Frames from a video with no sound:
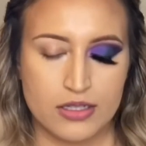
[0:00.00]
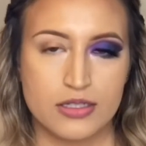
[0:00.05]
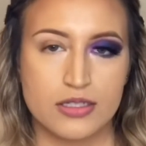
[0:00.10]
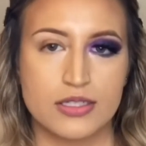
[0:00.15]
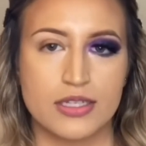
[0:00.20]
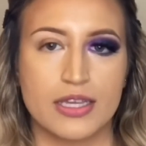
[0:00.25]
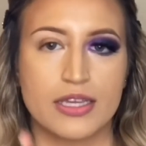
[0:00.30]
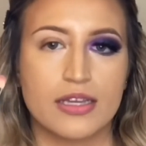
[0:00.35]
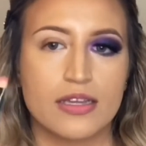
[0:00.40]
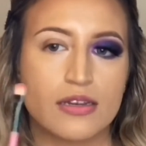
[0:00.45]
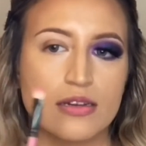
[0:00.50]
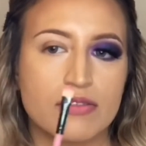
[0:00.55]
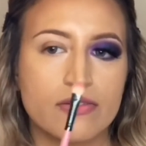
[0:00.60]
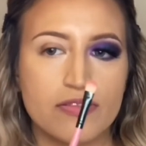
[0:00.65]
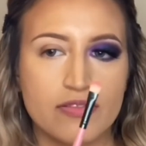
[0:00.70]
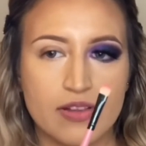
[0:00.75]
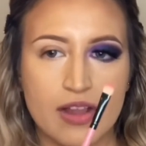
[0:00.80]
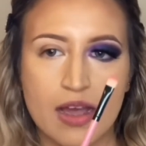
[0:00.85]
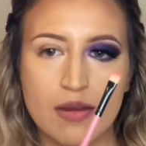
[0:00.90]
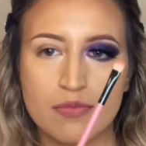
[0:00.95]
Taking a
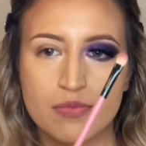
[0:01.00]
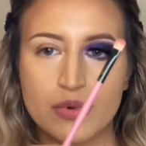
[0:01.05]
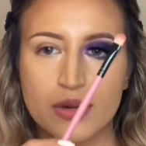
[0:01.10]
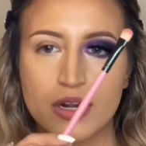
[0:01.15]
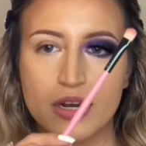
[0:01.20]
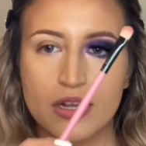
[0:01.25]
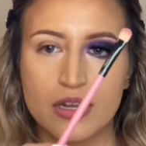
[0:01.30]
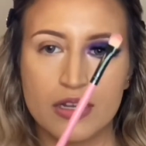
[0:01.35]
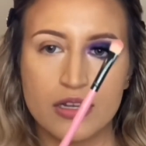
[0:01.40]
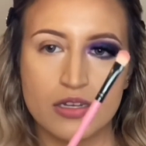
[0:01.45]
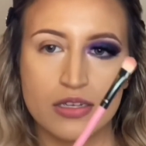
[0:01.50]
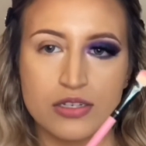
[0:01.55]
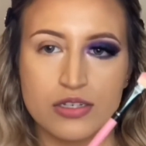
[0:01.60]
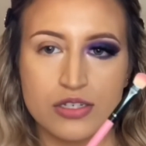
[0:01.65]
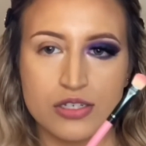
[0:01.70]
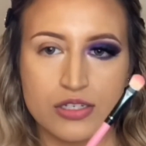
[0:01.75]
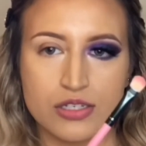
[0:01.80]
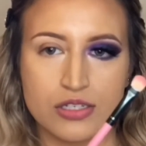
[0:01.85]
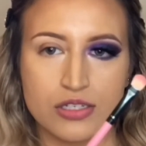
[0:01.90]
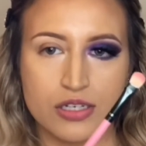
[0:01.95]
flat
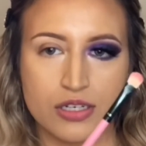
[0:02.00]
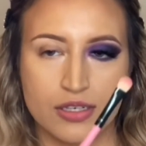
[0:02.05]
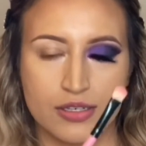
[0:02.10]
brush,